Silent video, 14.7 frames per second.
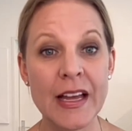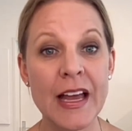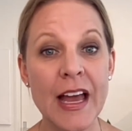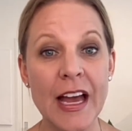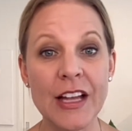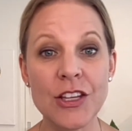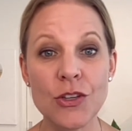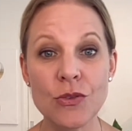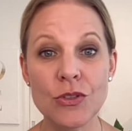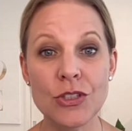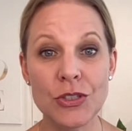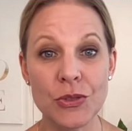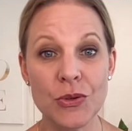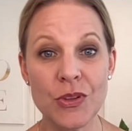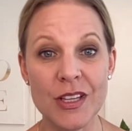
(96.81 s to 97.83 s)
and you
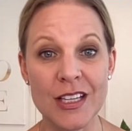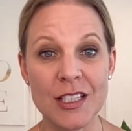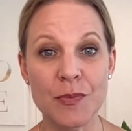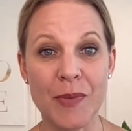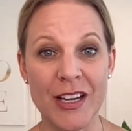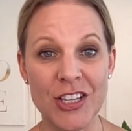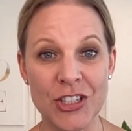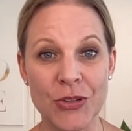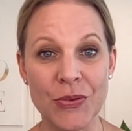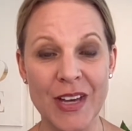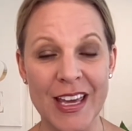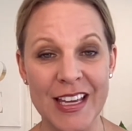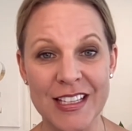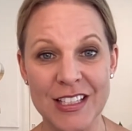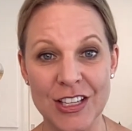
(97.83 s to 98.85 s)
do this by
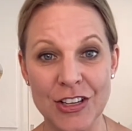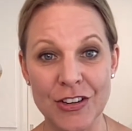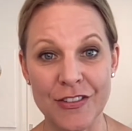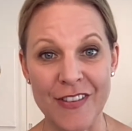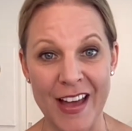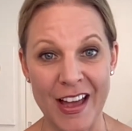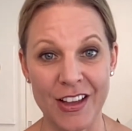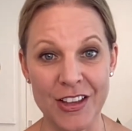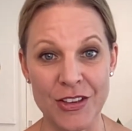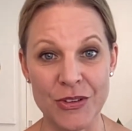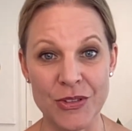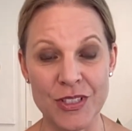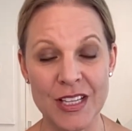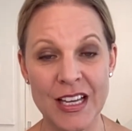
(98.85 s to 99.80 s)
showcasing your values.